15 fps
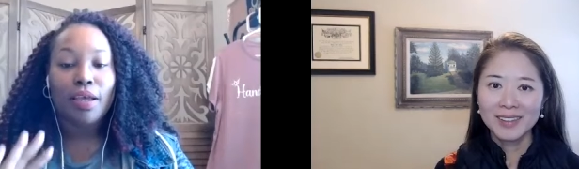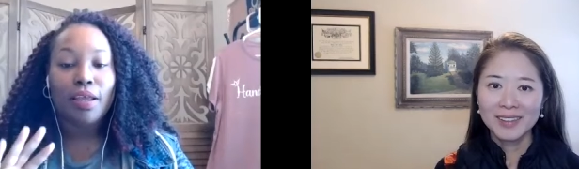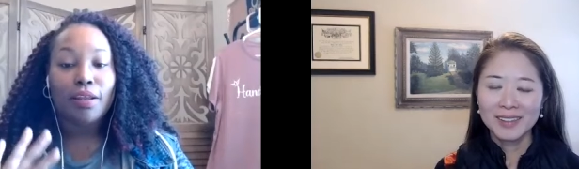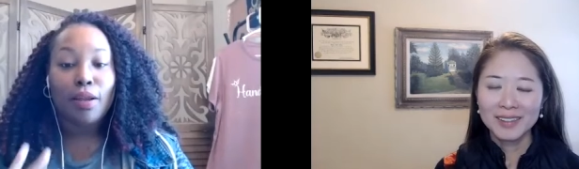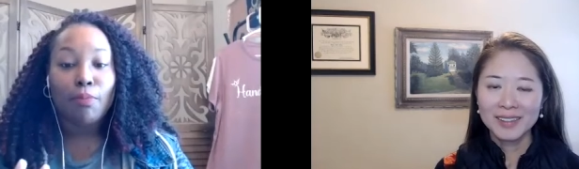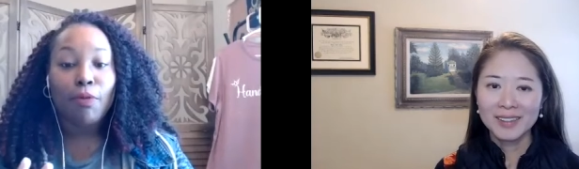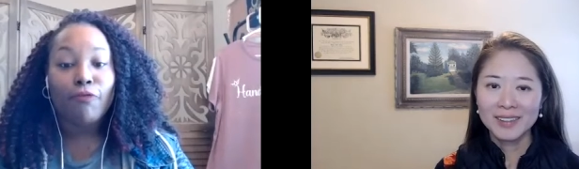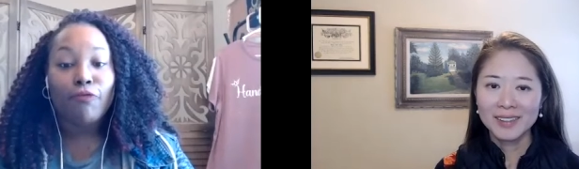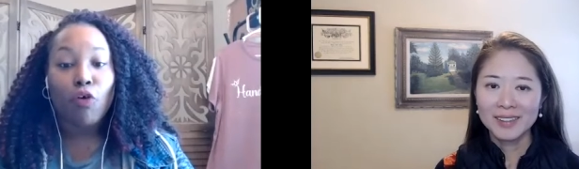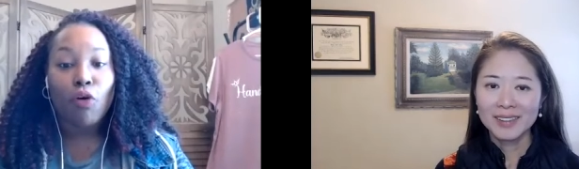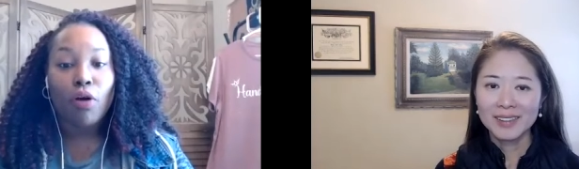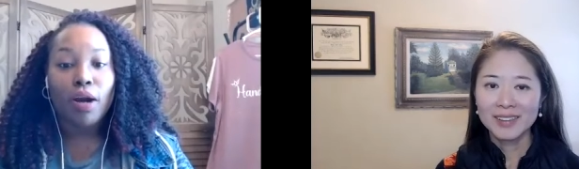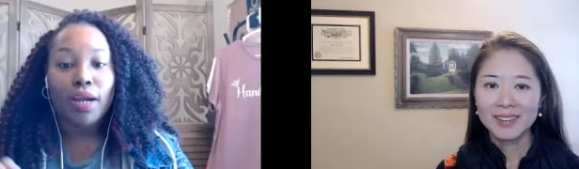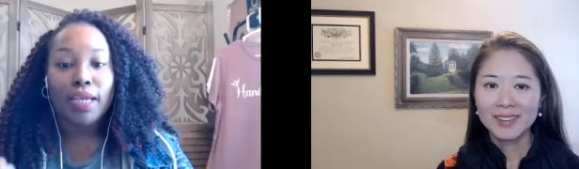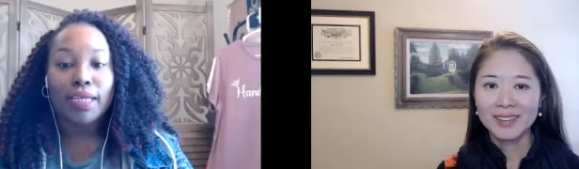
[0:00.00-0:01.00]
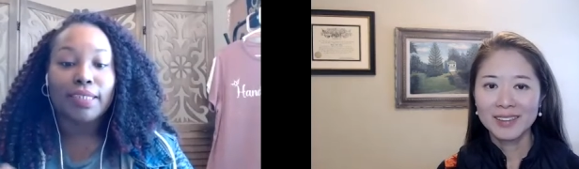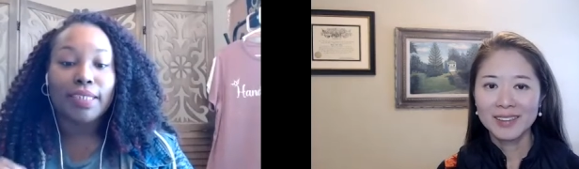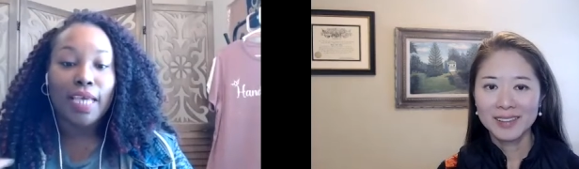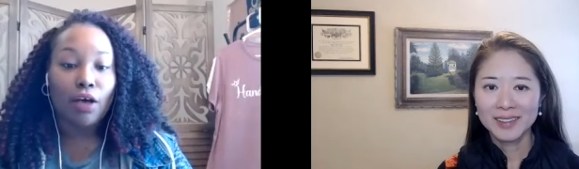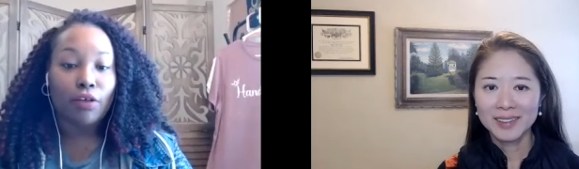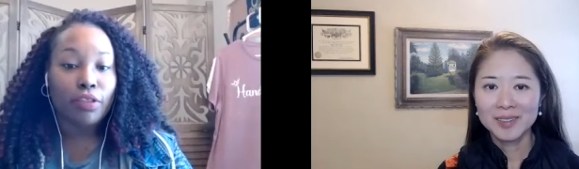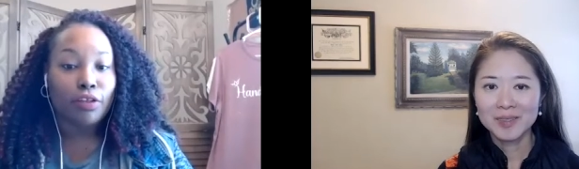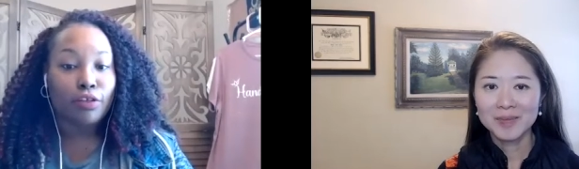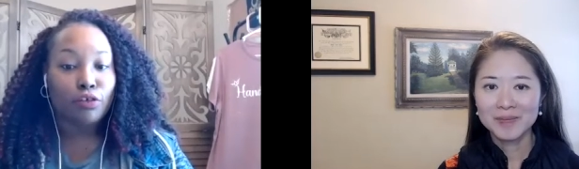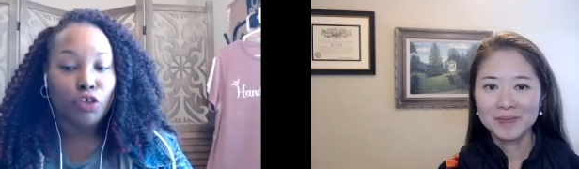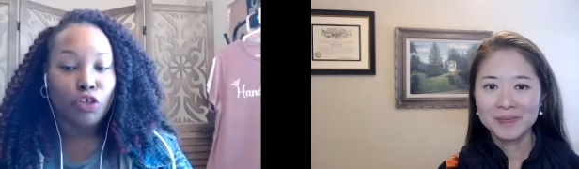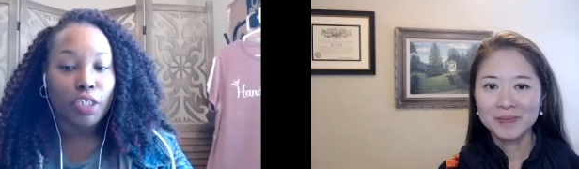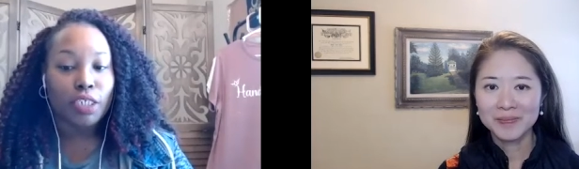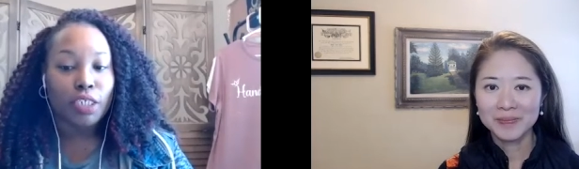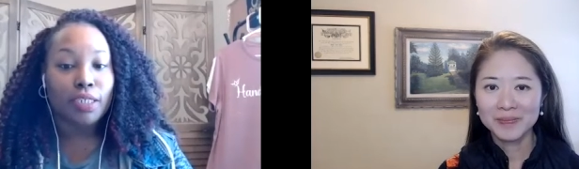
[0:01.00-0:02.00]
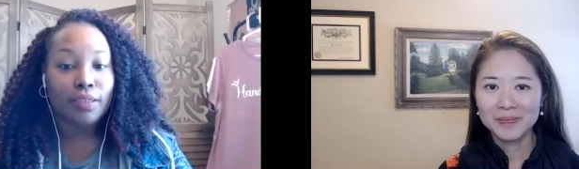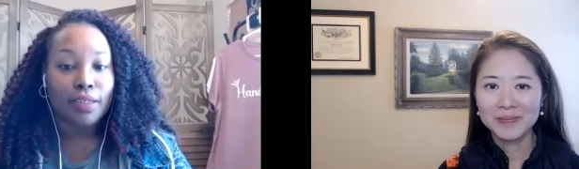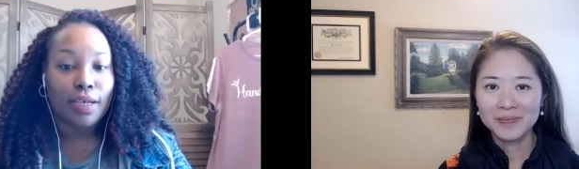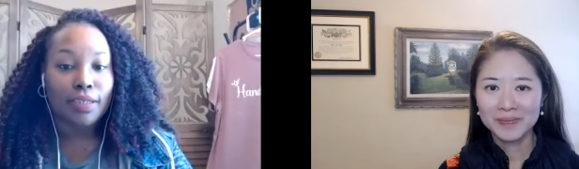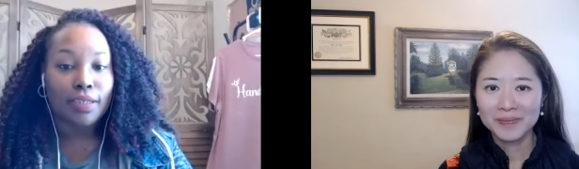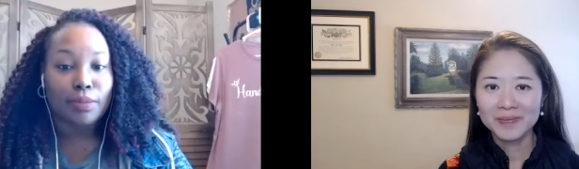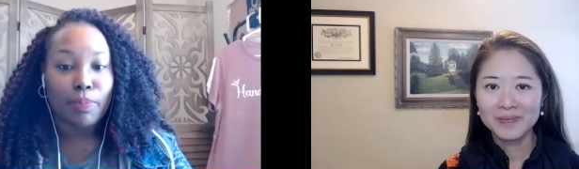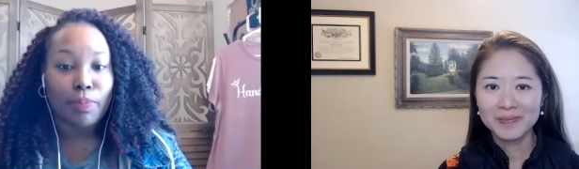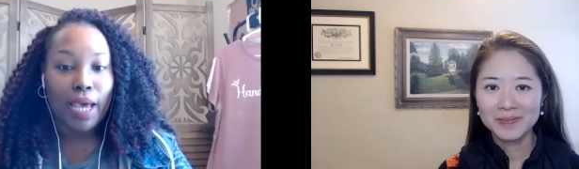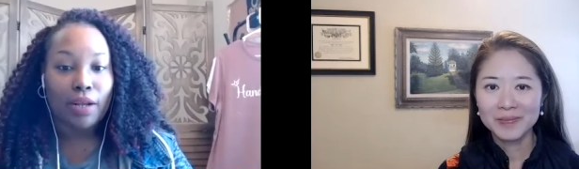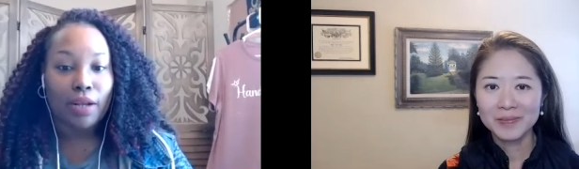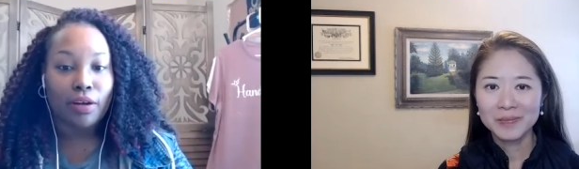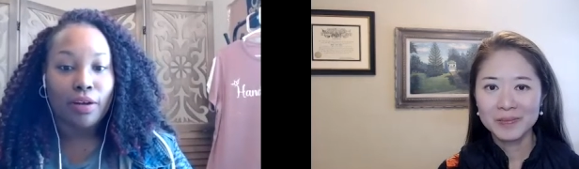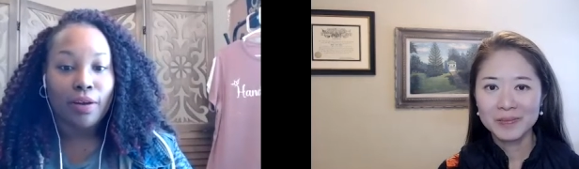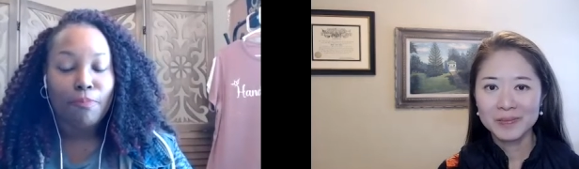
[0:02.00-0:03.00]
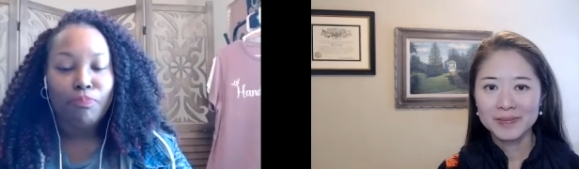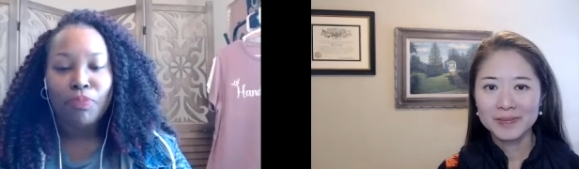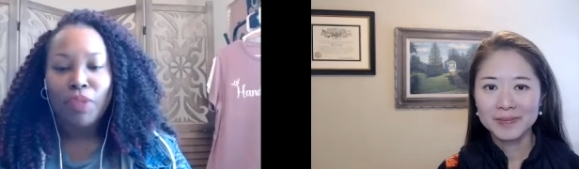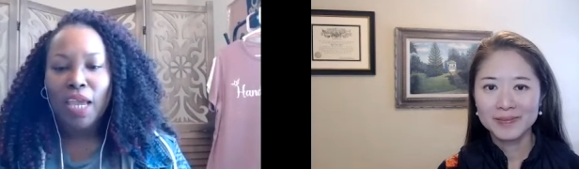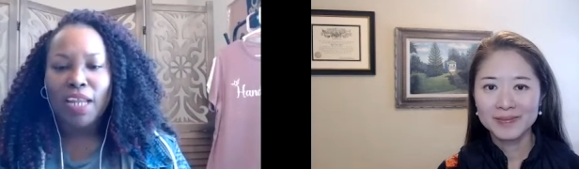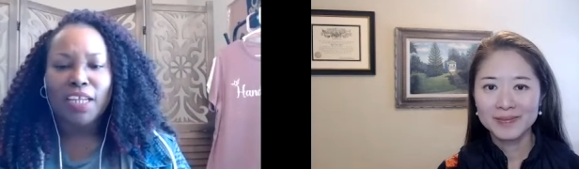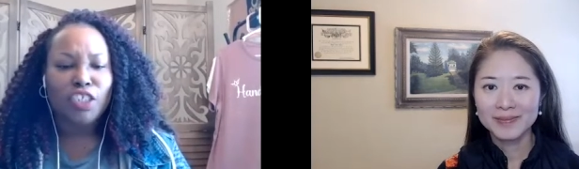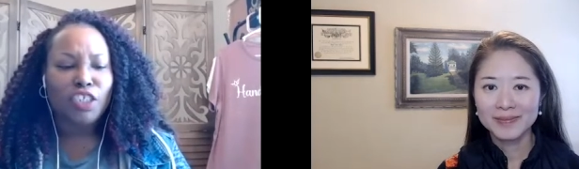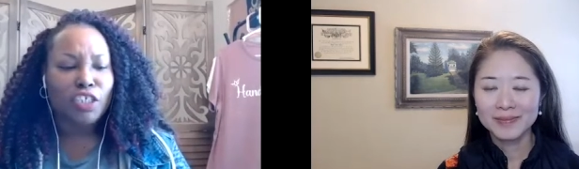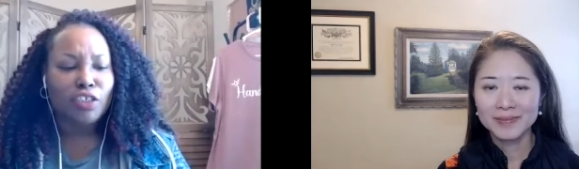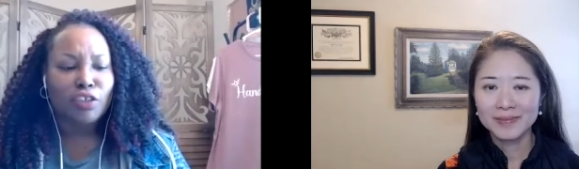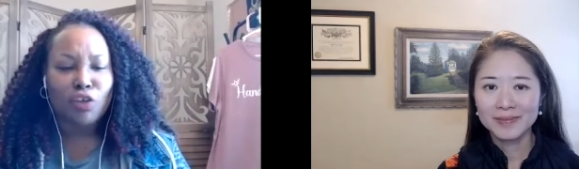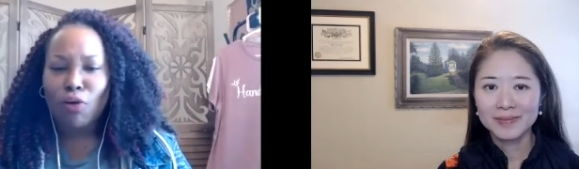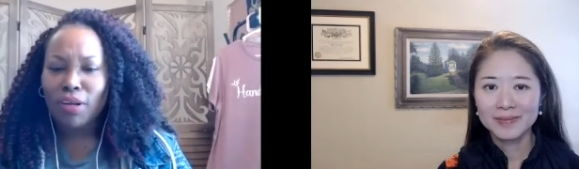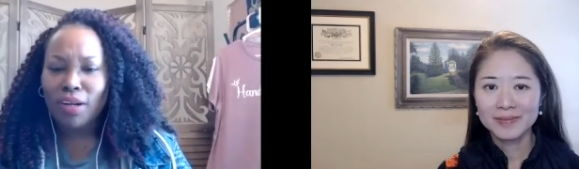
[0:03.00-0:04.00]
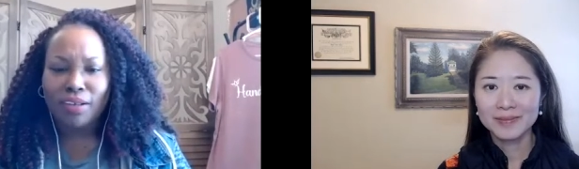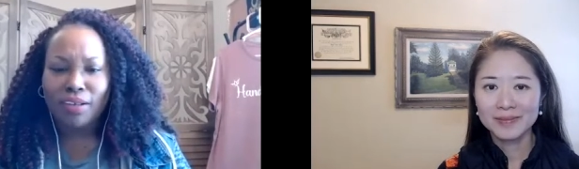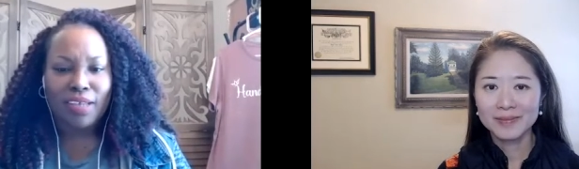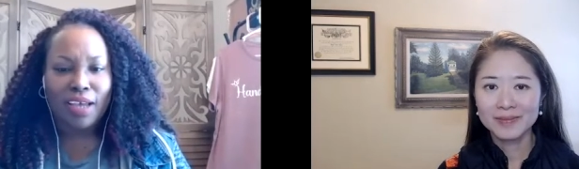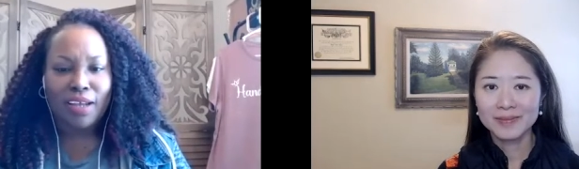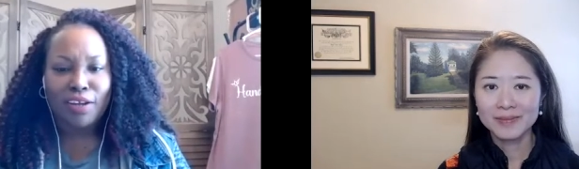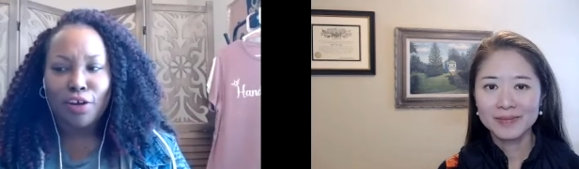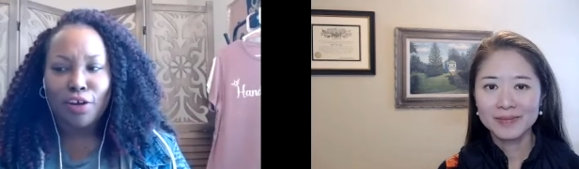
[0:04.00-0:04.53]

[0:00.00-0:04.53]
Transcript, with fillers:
Speaker 1: Number 4 is health and nutrition does matter. And it's just going outside of